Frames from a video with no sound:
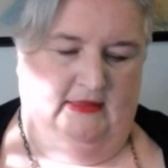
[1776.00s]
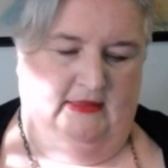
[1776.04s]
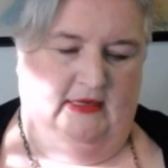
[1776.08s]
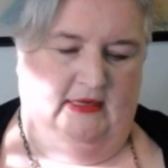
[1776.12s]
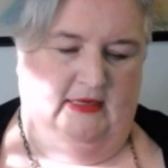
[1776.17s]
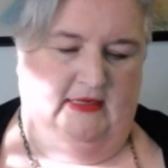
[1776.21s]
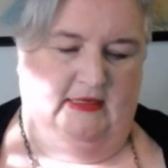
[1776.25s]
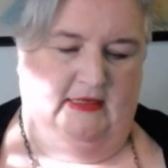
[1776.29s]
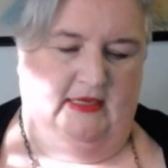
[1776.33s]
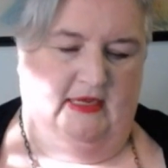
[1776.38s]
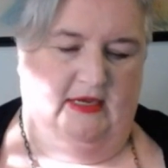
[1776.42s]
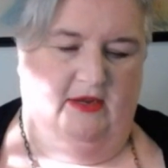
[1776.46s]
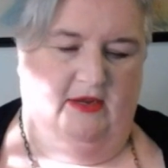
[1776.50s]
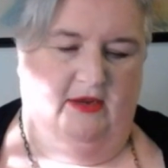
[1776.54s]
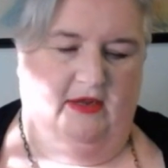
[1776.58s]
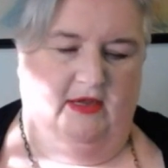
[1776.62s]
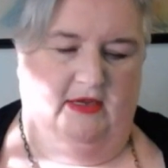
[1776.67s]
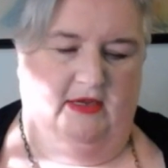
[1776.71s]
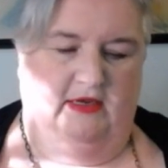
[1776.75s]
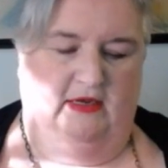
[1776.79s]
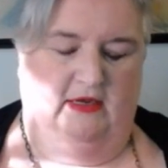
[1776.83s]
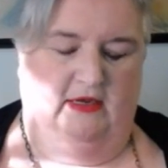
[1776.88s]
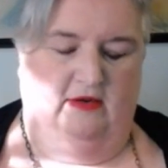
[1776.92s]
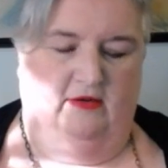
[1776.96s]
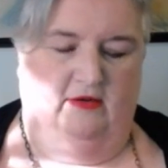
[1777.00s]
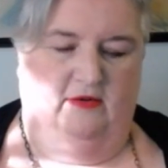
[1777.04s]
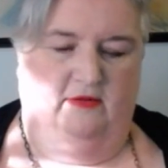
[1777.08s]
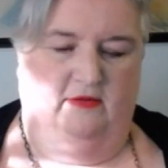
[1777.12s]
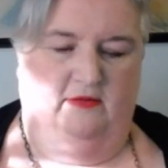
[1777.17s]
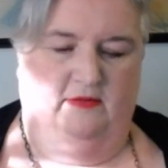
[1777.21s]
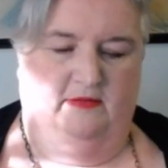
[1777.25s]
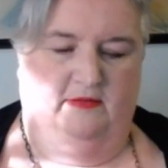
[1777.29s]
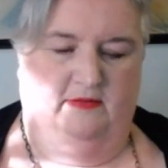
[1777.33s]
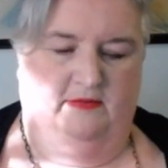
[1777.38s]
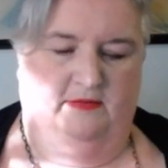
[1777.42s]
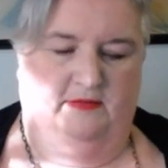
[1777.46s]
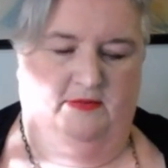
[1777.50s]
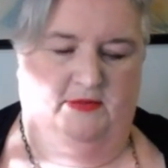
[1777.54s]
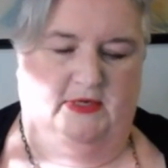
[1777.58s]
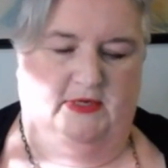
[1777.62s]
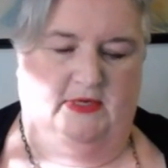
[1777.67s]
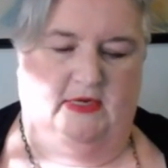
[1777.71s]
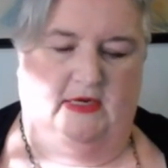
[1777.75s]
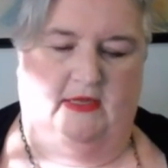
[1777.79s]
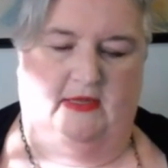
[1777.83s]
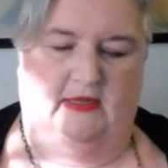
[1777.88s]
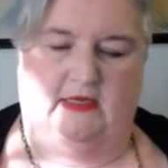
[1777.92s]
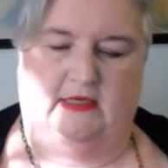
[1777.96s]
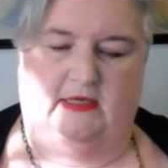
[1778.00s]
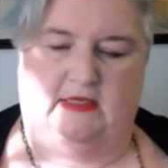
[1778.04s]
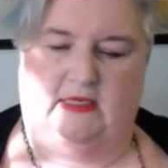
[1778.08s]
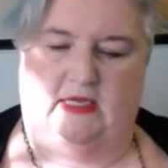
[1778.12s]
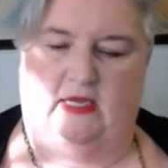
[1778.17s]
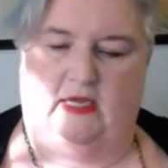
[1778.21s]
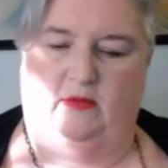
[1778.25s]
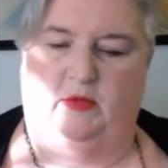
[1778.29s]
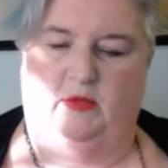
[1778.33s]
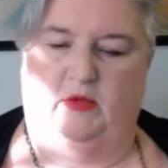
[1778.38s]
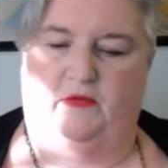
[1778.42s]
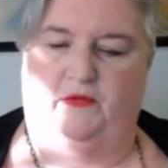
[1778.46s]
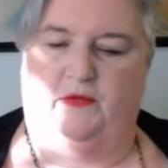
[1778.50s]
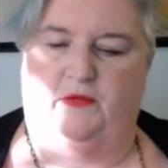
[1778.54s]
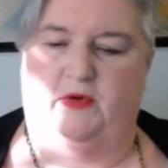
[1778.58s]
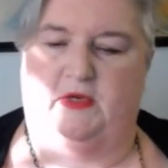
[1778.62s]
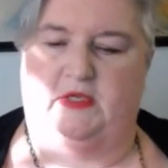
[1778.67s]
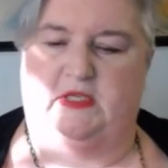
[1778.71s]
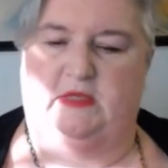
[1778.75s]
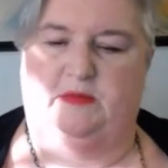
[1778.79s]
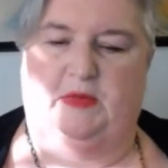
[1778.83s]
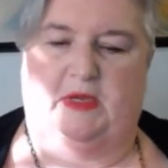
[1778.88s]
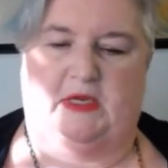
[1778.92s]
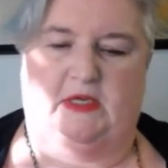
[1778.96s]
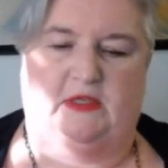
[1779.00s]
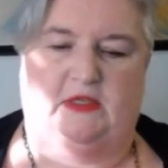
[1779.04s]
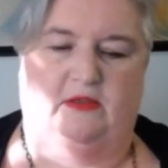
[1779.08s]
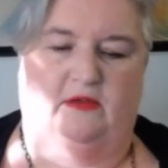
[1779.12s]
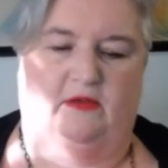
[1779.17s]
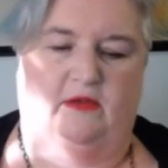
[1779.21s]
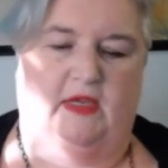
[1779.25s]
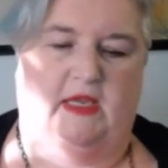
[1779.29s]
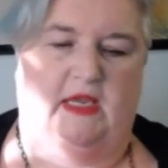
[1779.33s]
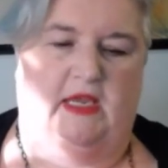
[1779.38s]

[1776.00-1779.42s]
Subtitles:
Because then you can, you know, put it on the table for a special